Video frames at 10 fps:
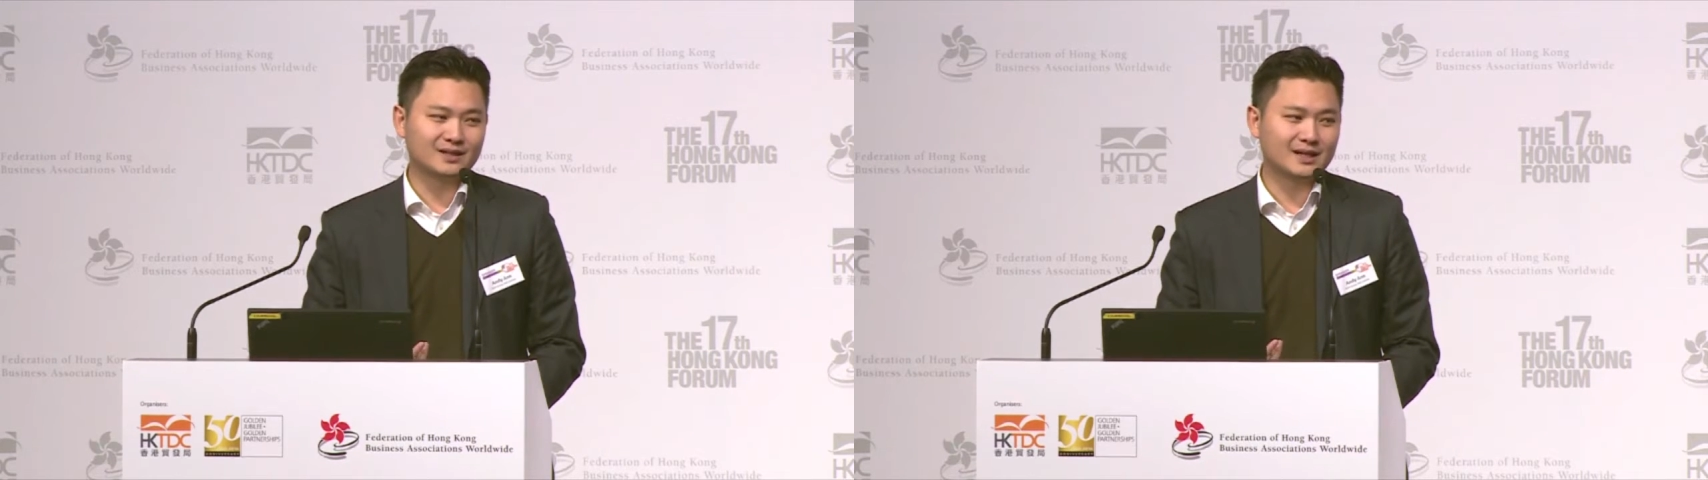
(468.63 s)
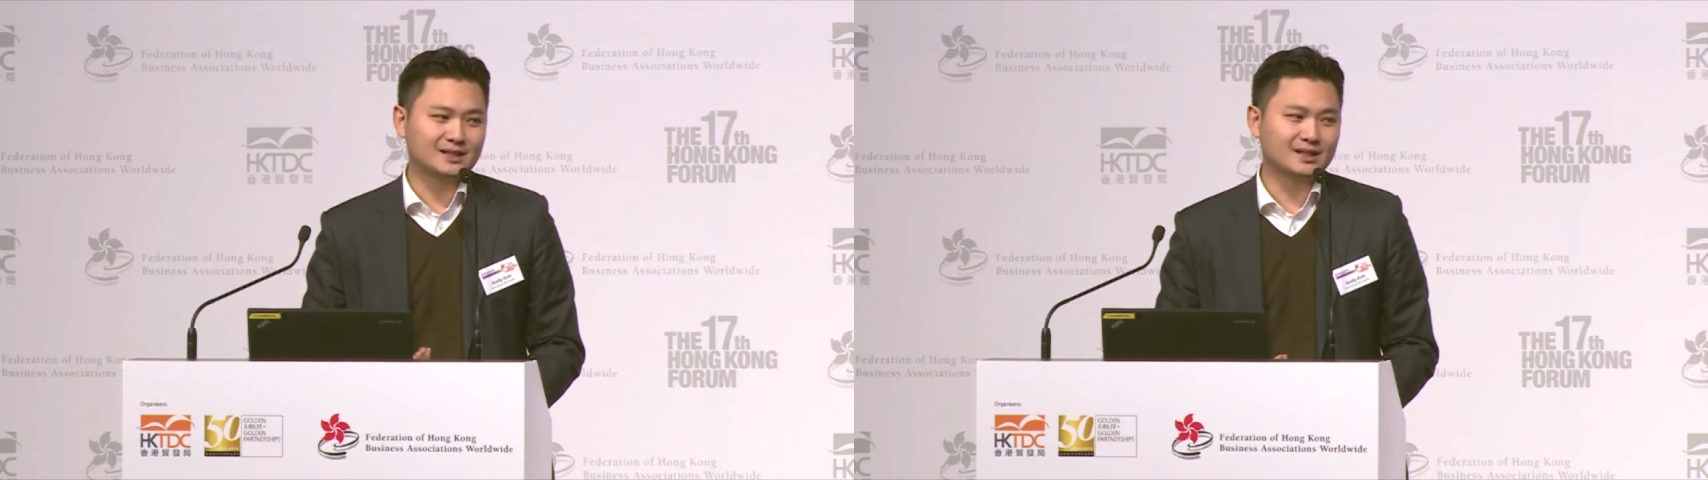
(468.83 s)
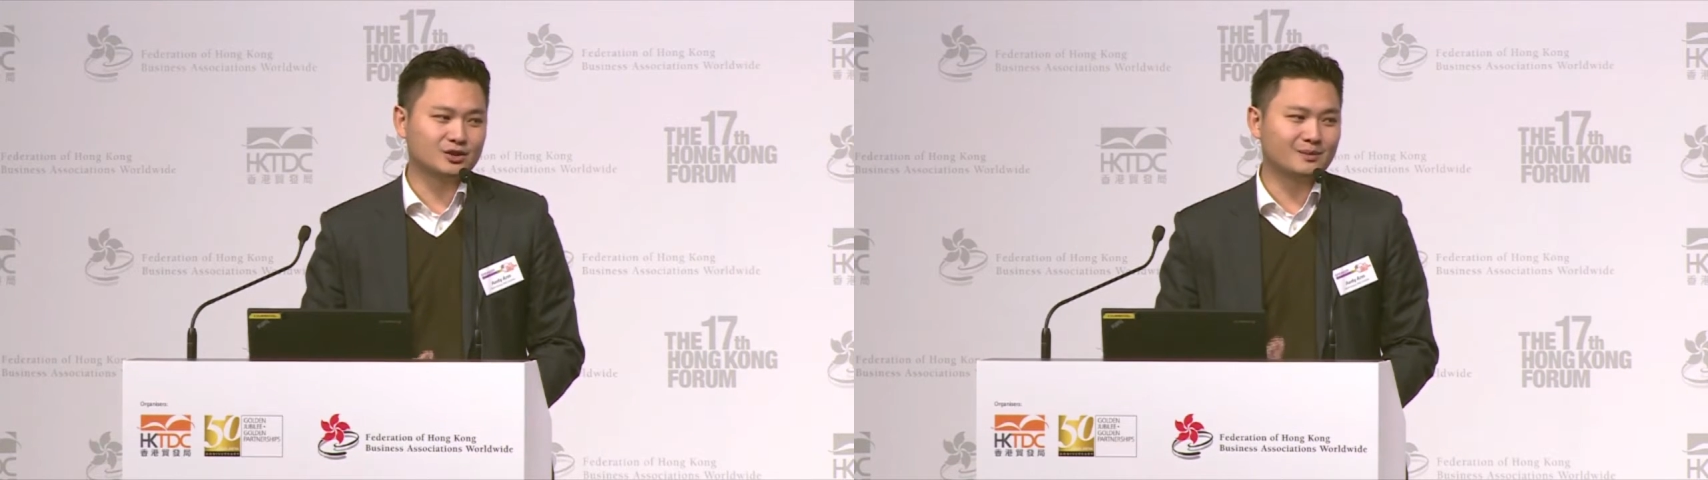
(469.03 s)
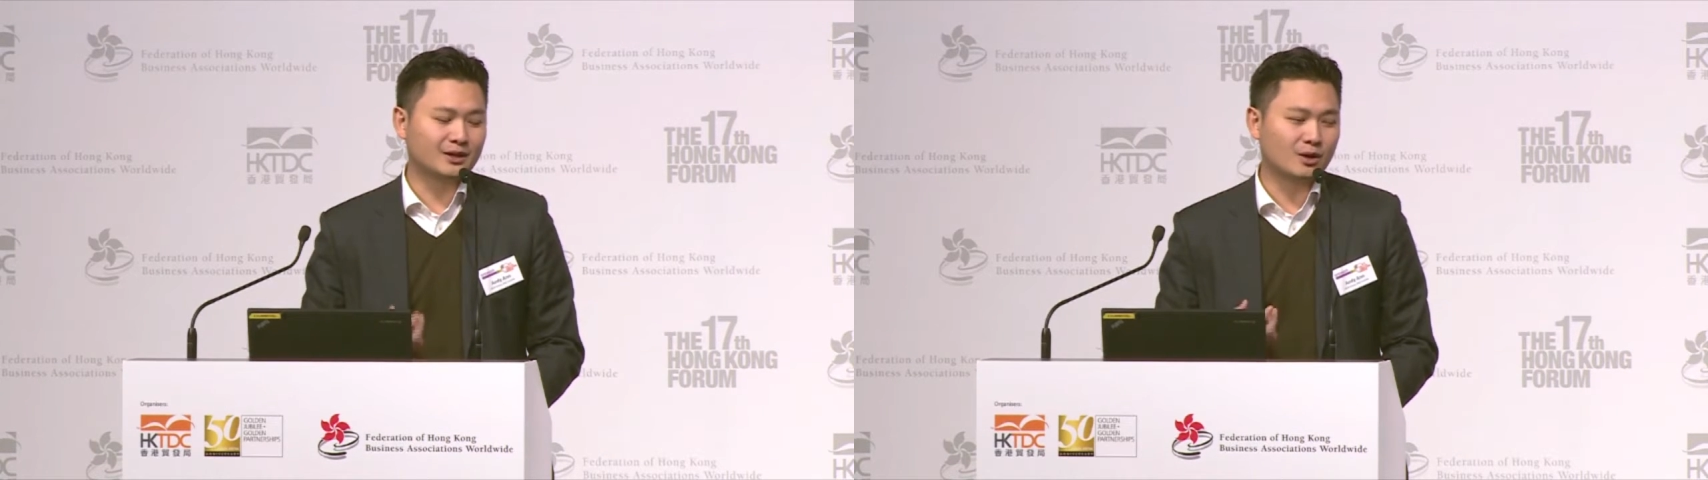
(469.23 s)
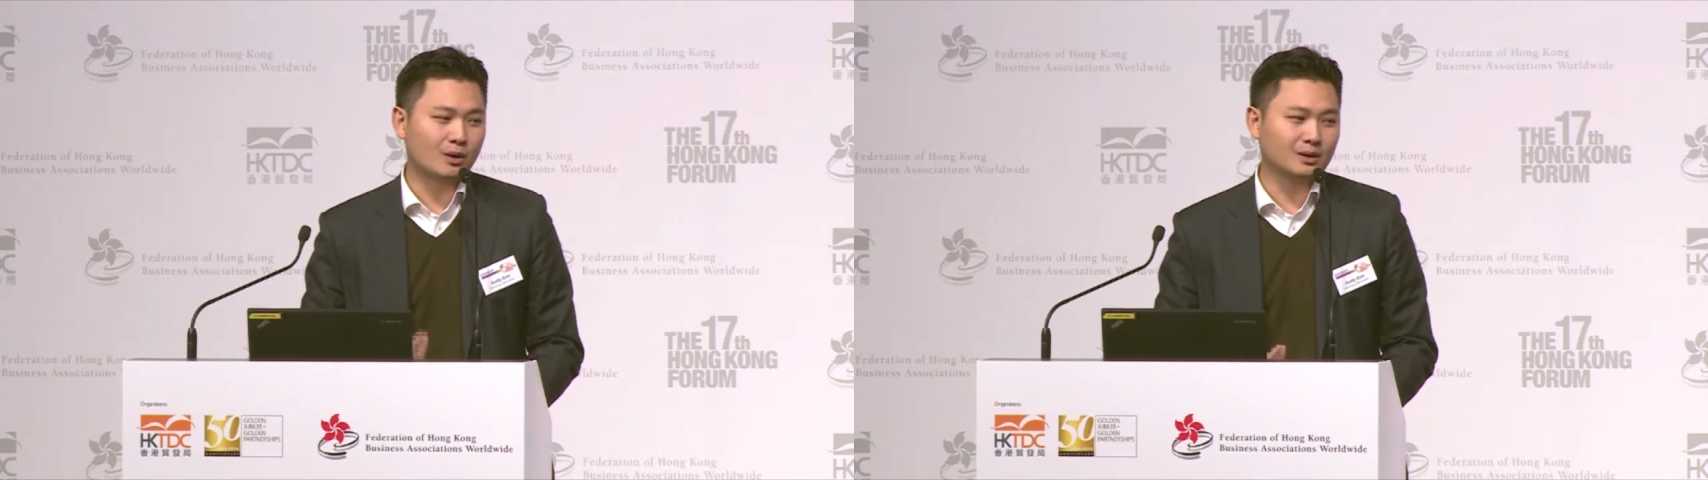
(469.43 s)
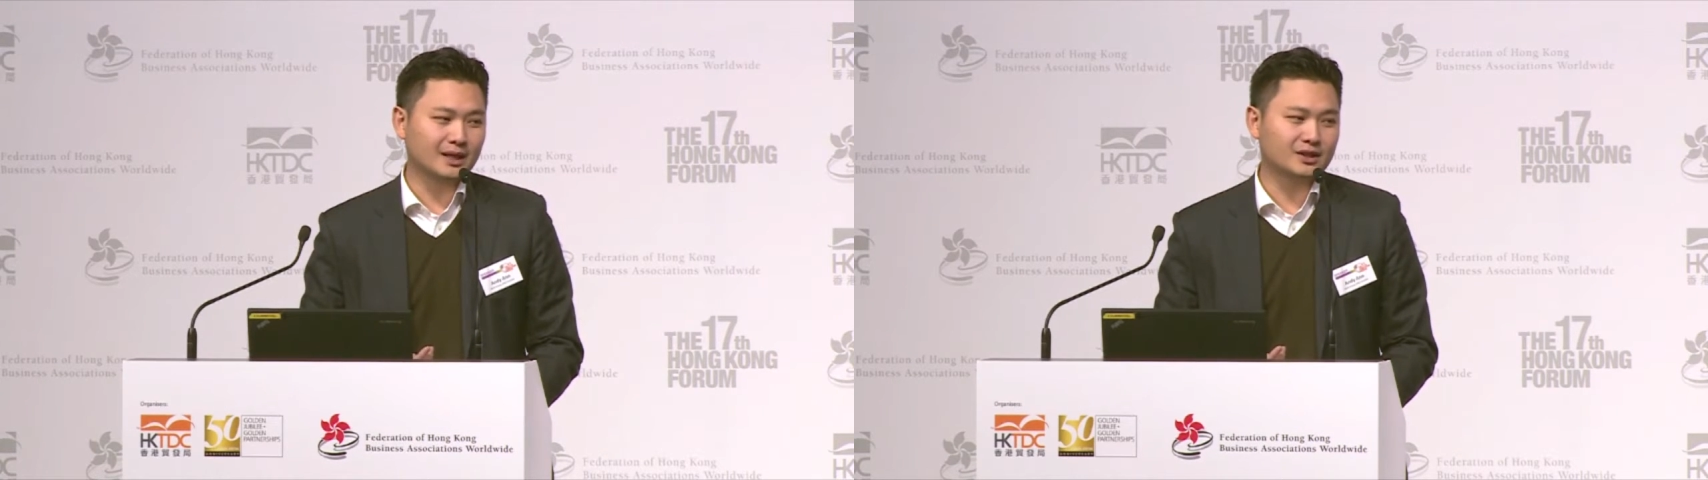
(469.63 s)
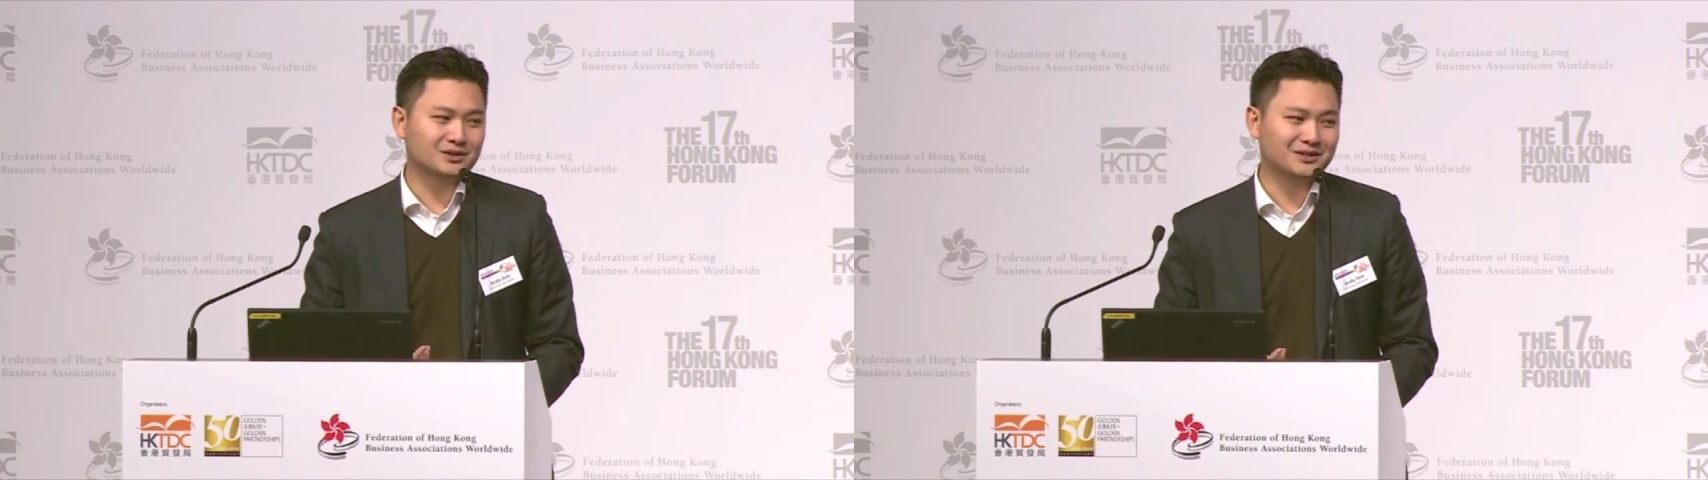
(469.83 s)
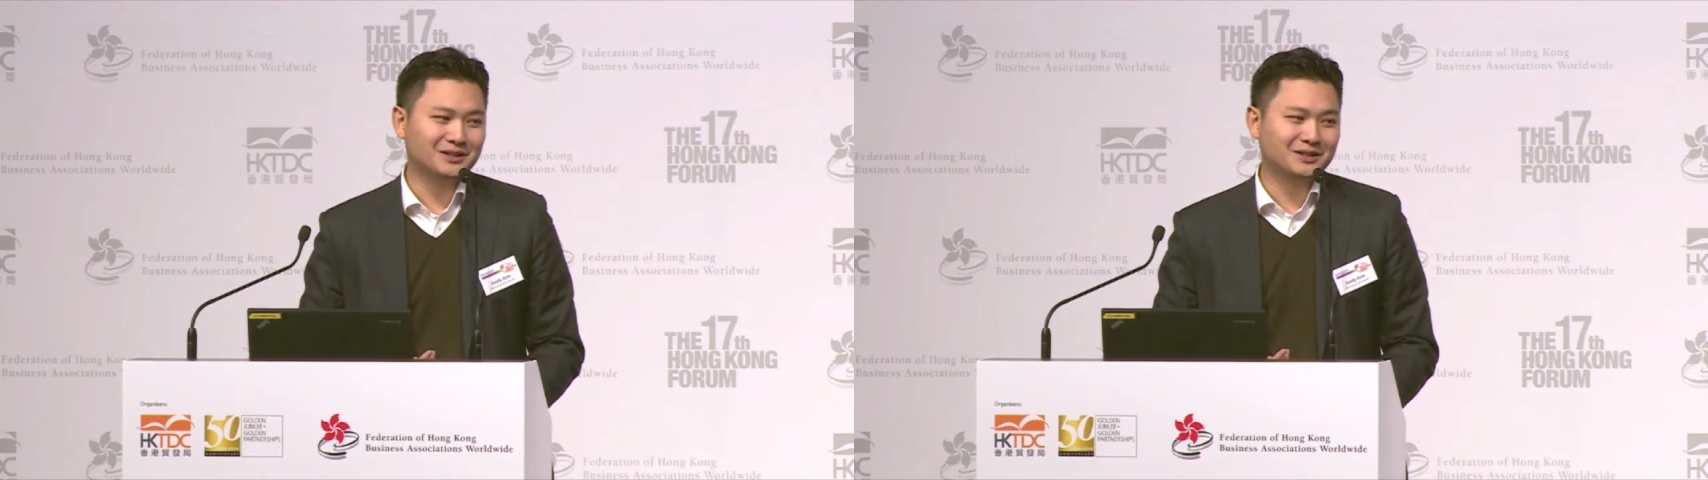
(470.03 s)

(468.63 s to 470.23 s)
data to my colleagues,